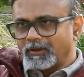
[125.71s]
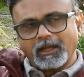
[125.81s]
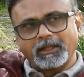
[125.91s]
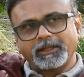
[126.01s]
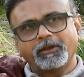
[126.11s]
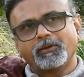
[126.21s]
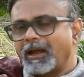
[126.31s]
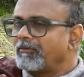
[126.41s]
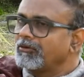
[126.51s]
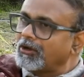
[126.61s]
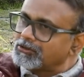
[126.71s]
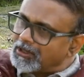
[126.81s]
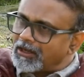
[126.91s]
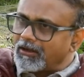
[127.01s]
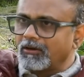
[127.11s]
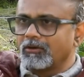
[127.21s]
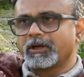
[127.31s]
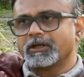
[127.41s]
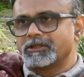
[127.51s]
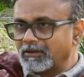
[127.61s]
I think you have to also look
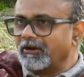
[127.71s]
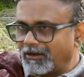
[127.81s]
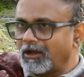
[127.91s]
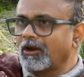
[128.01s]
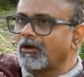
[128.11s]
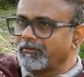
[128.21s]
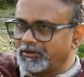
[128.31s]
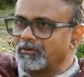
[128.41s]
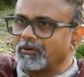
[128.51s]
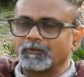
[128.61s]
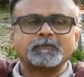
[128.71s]
at silver along with gold.